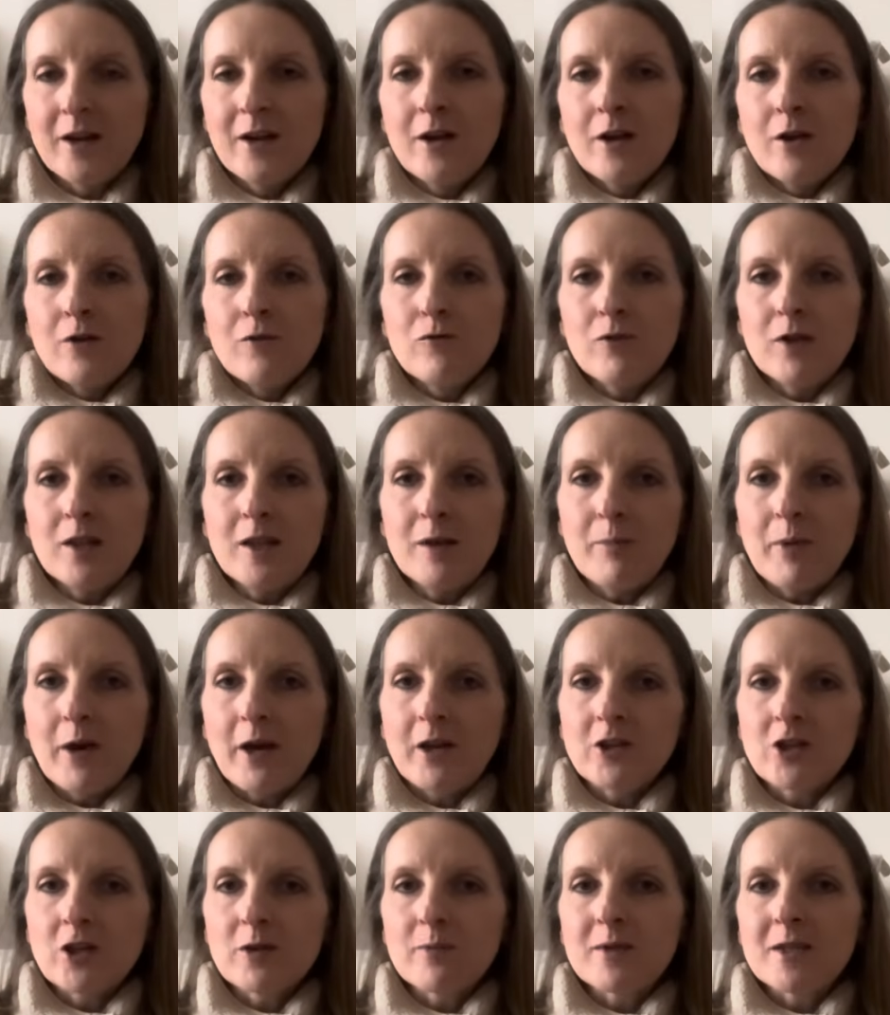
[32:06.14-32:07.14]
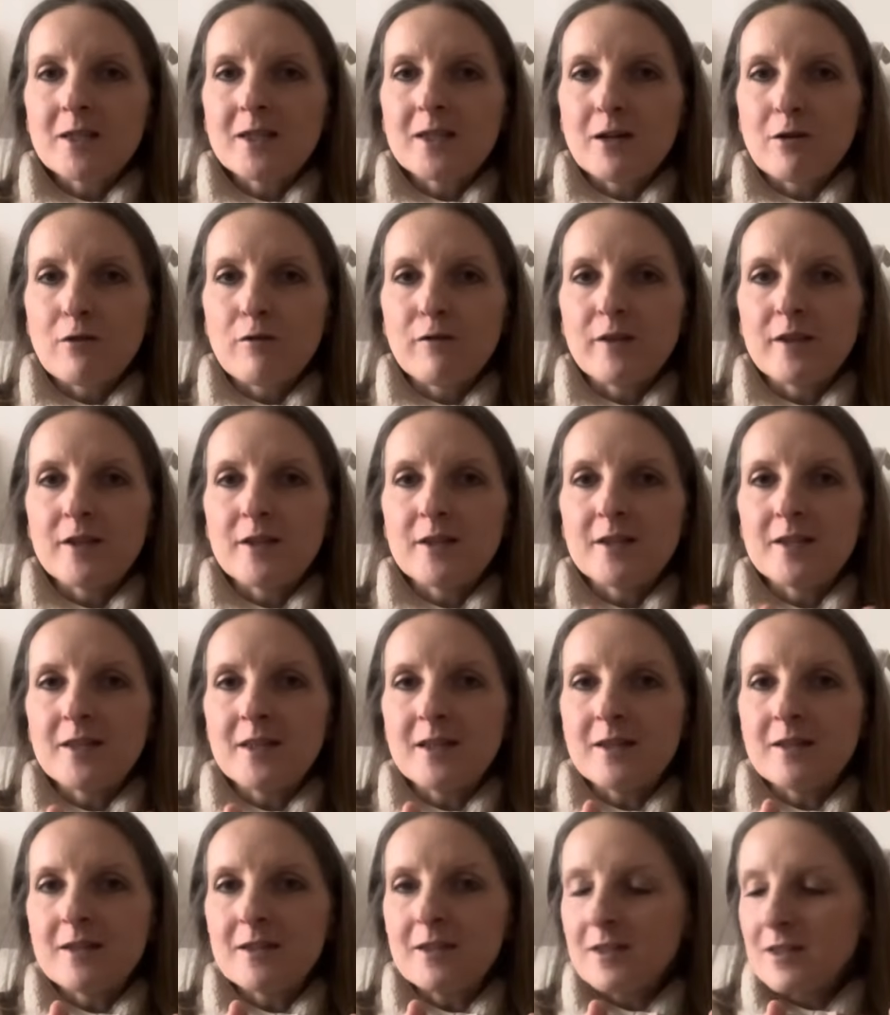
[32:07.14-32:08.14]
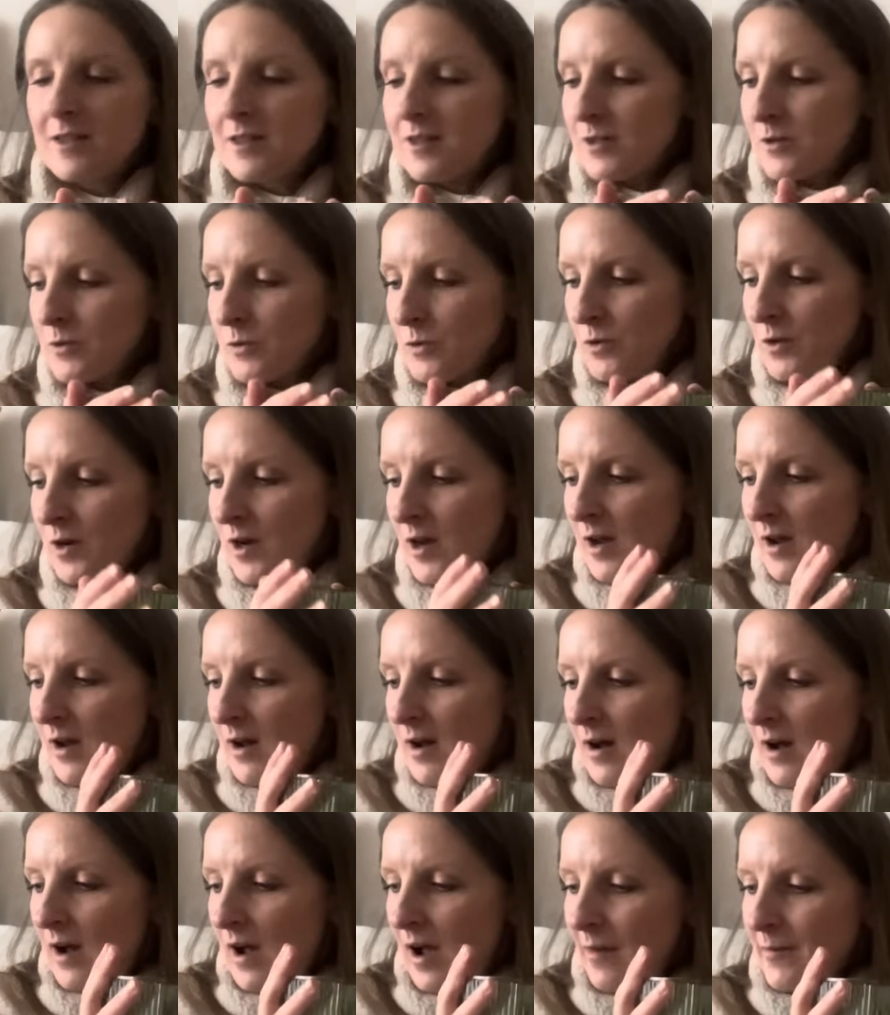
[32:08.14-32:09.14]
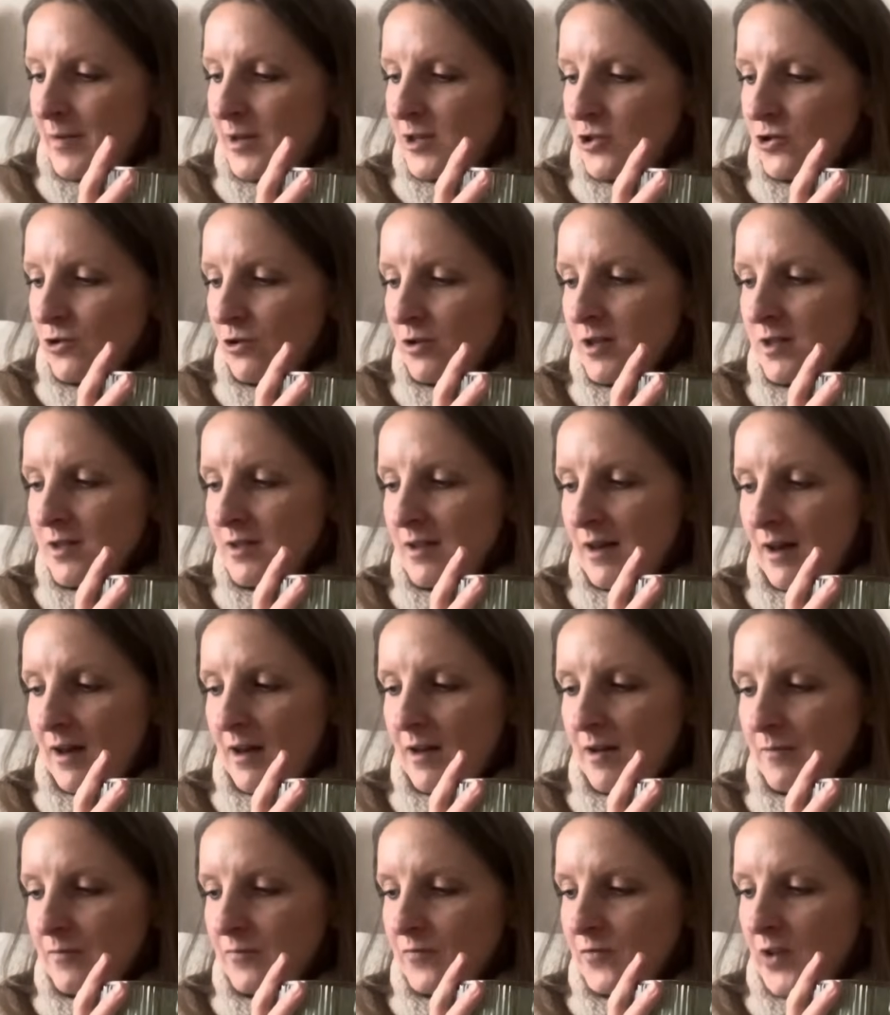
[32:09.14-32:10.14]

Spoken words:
really picture myself in the scenes. So I'm enjoying that.